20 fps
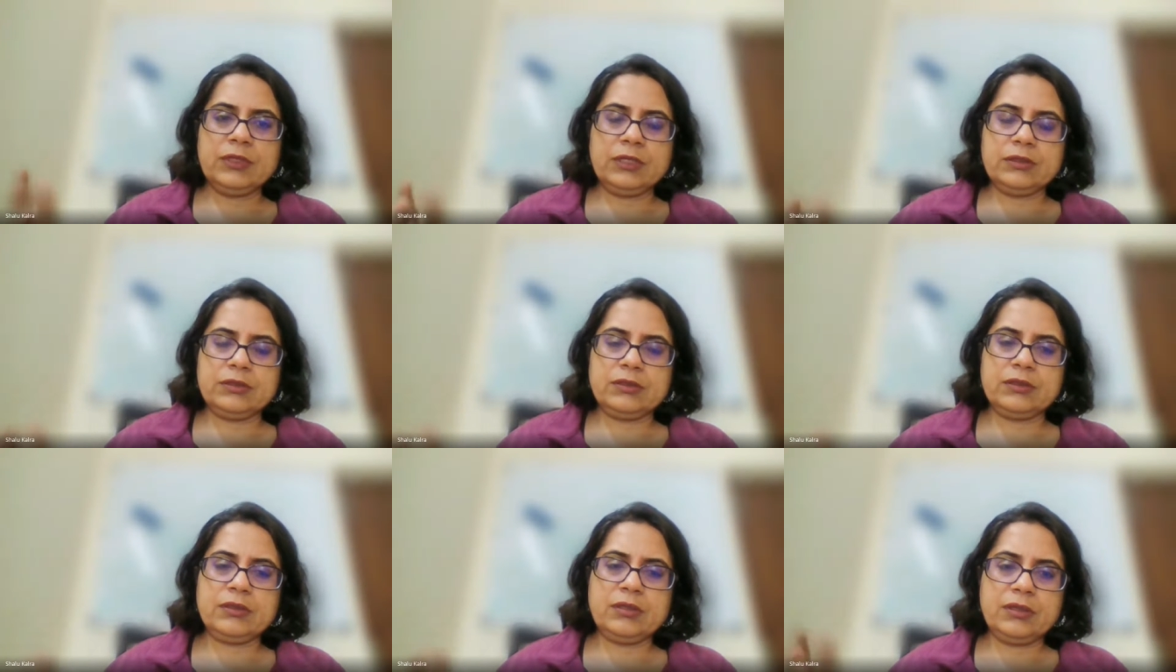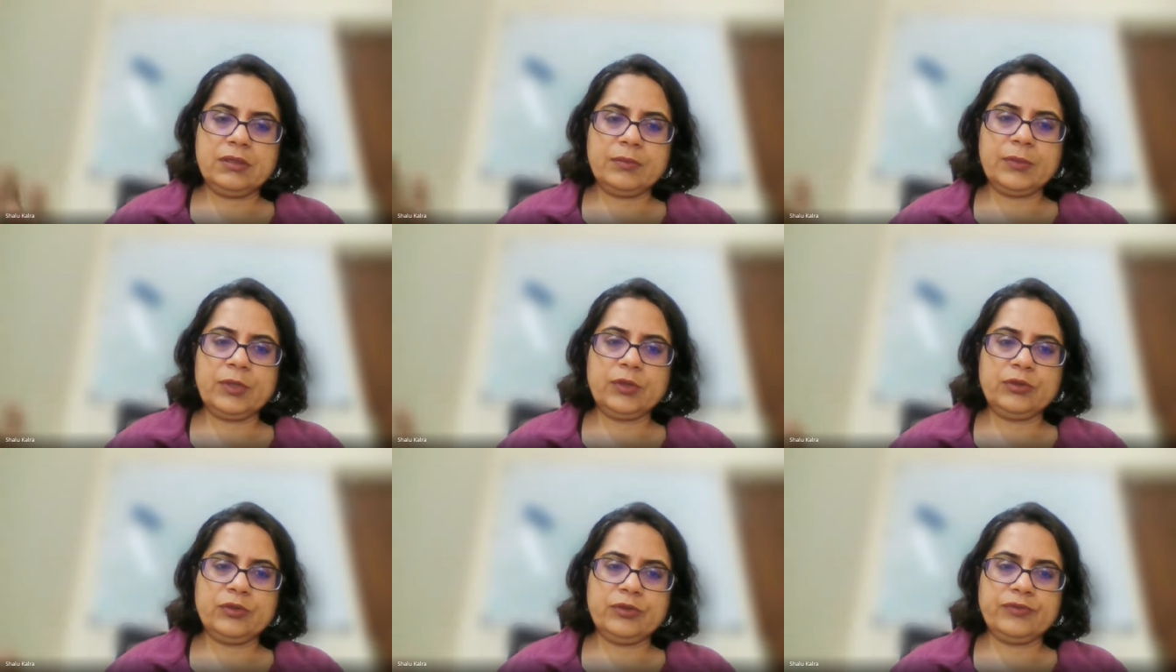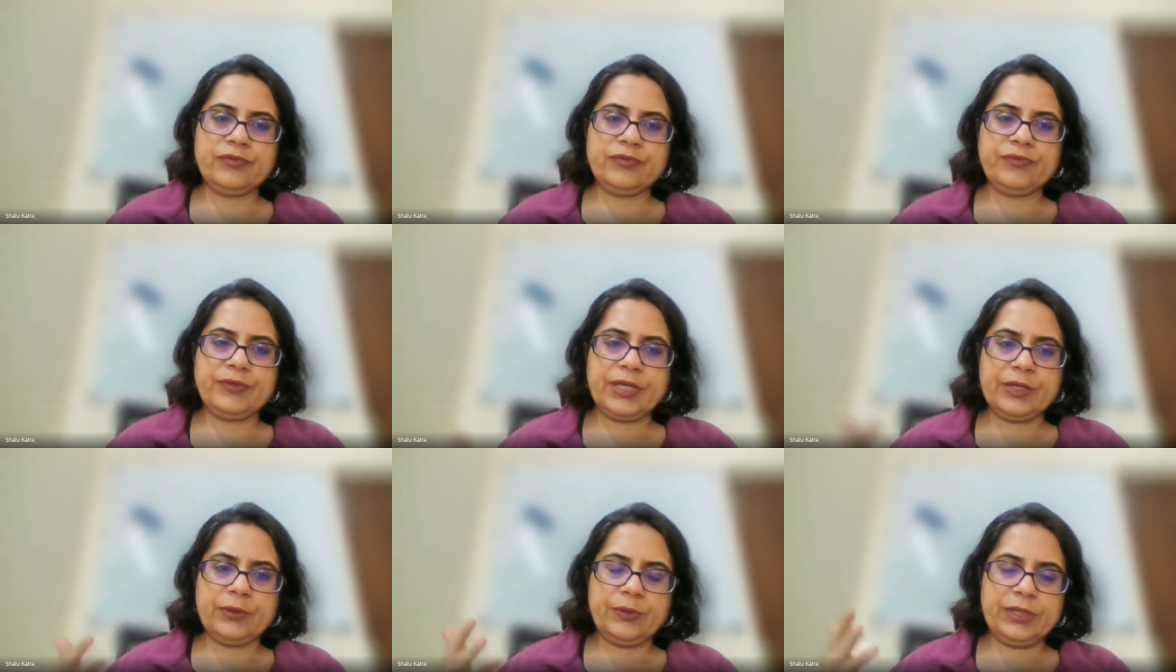a certain amount of
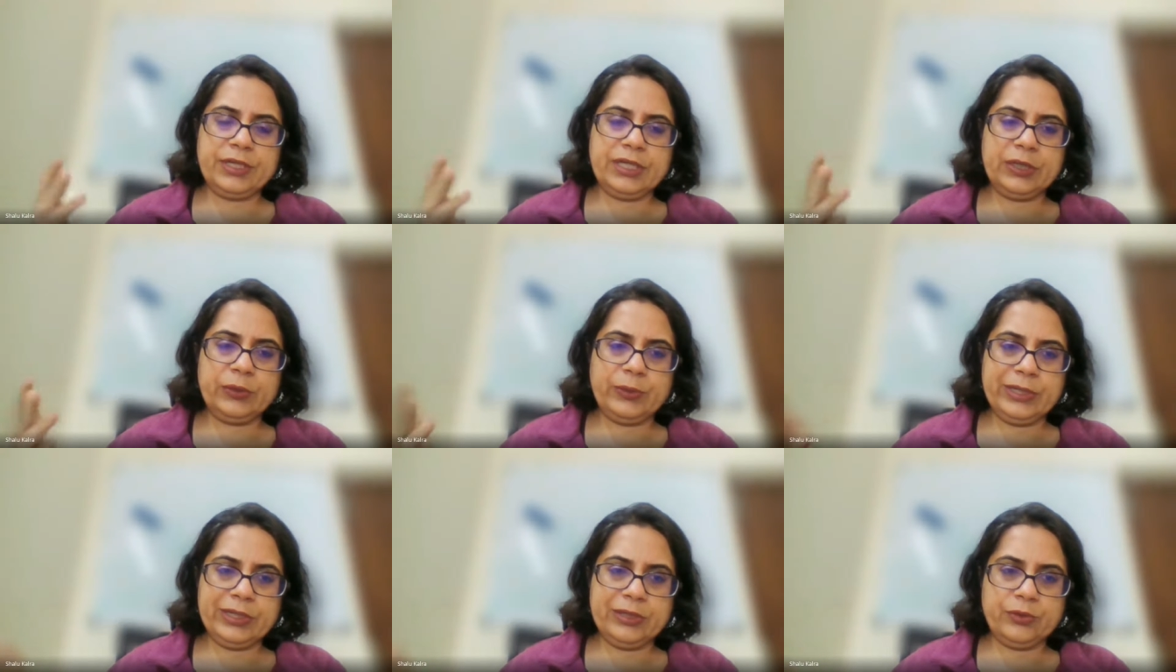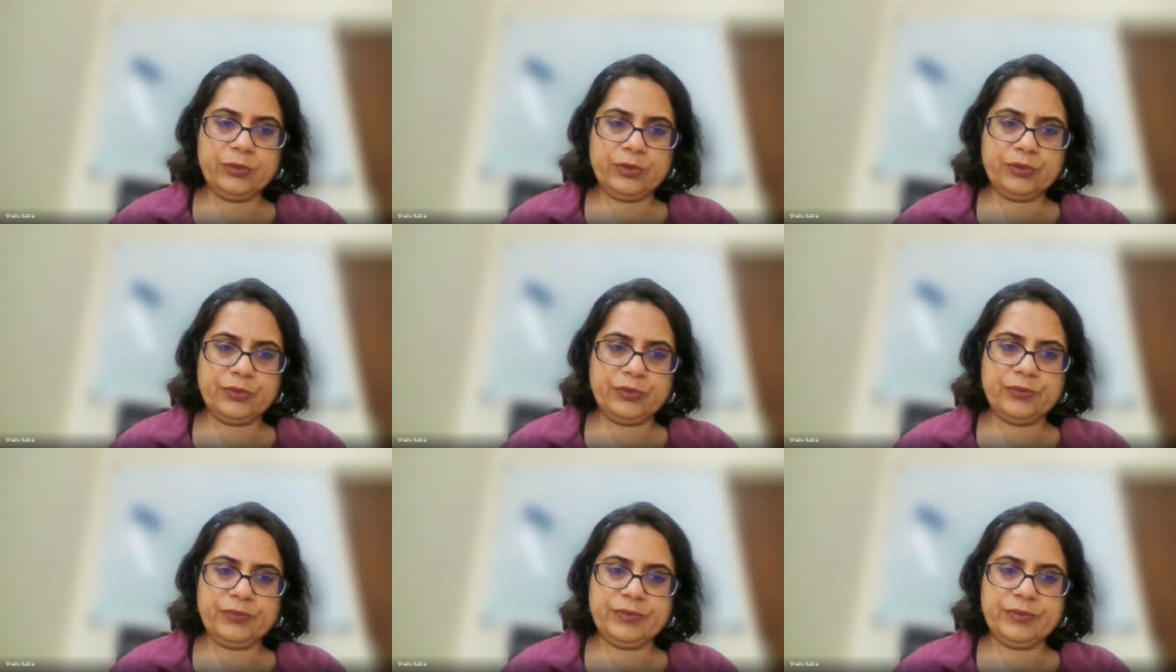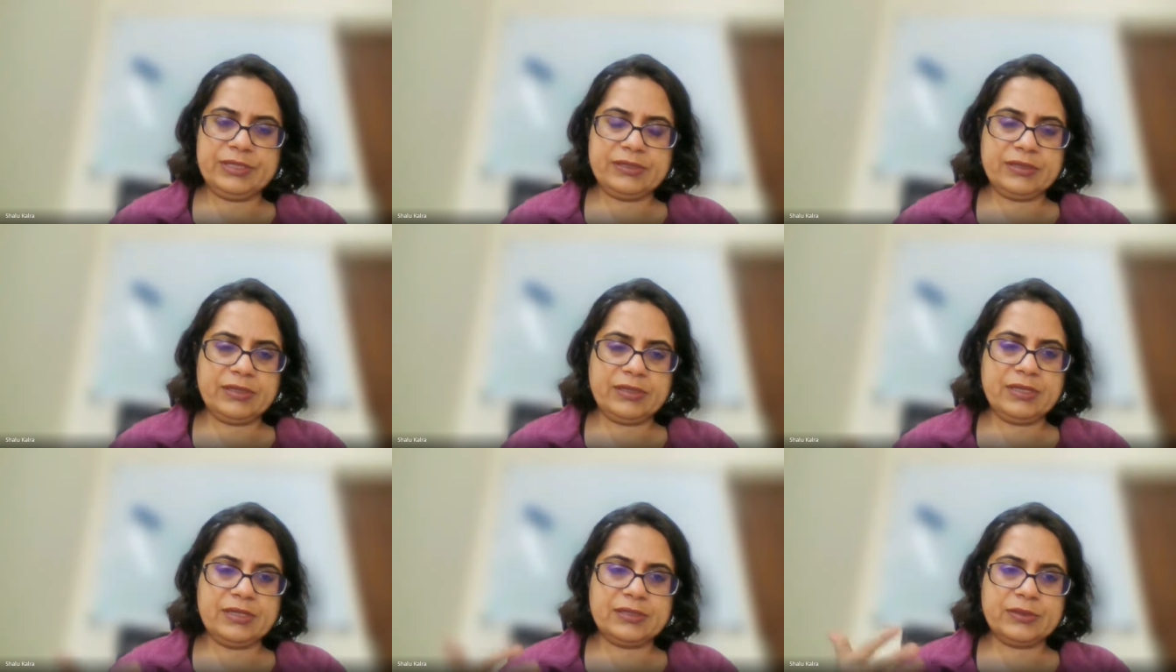equity will go to the
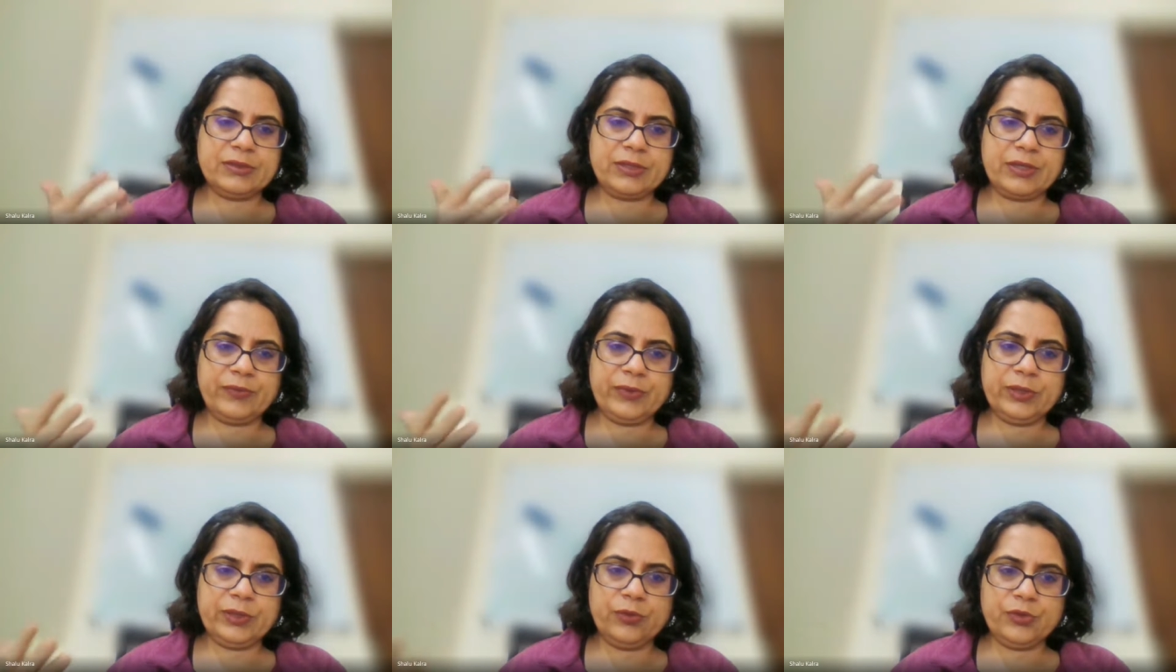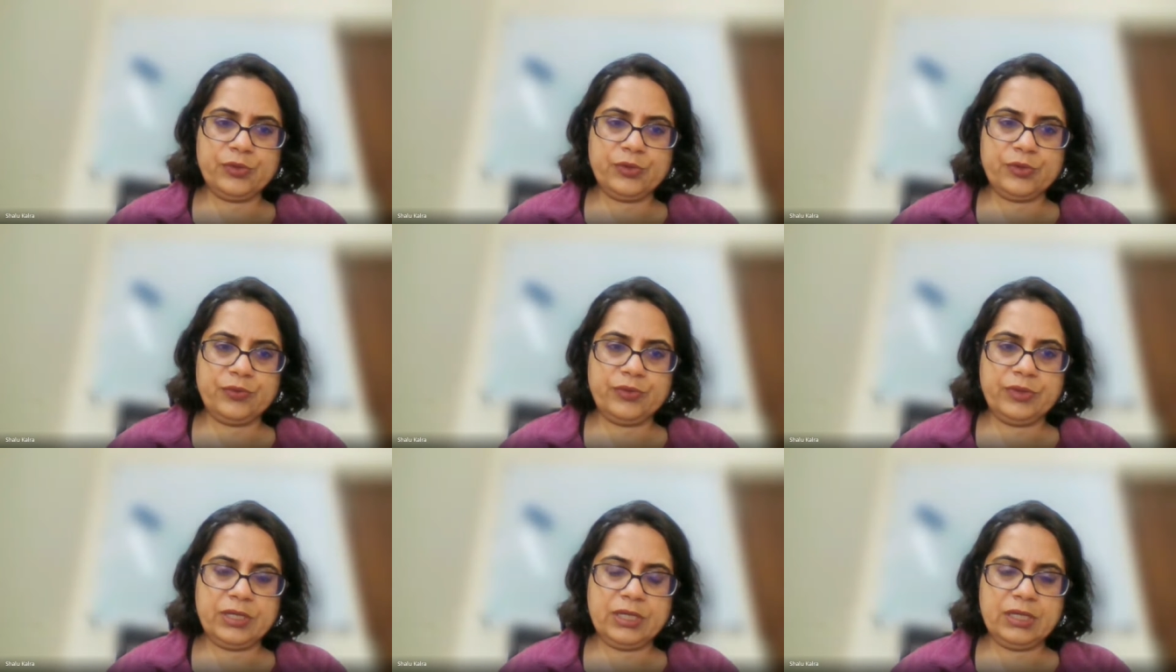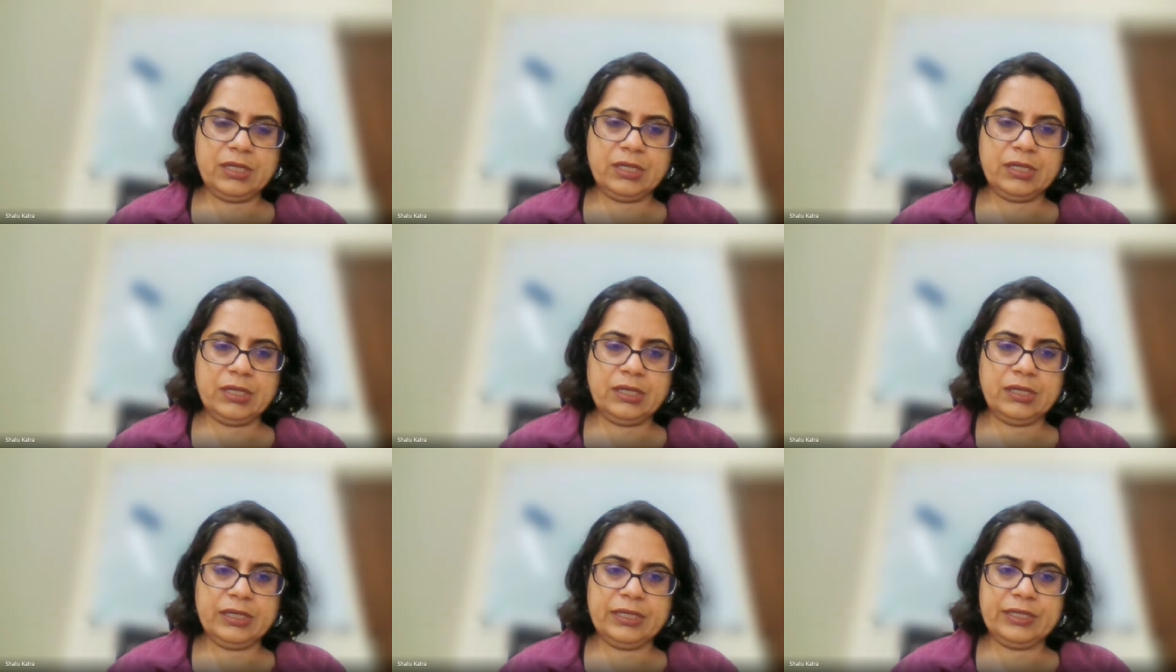VCs, they will go to
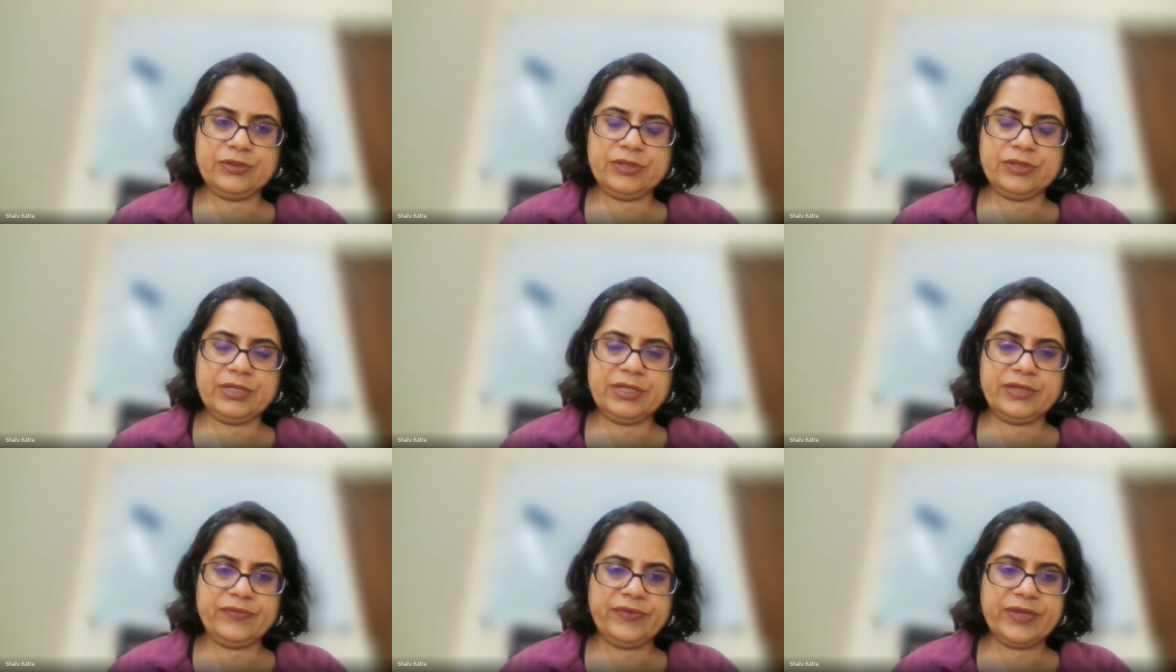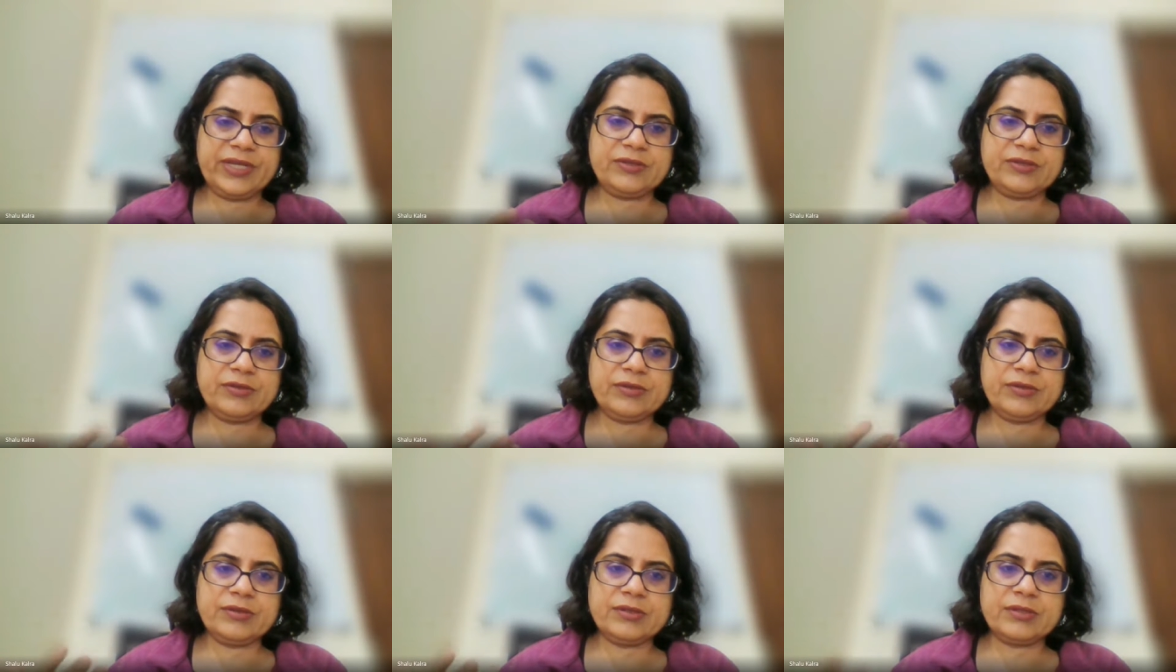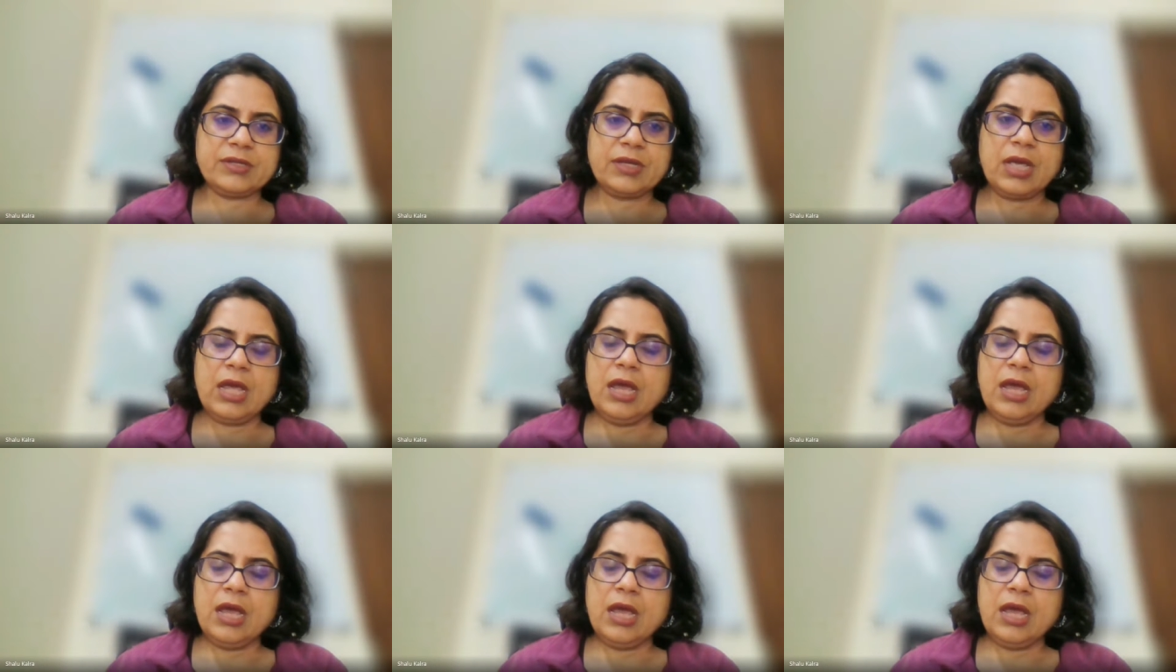the angel investors,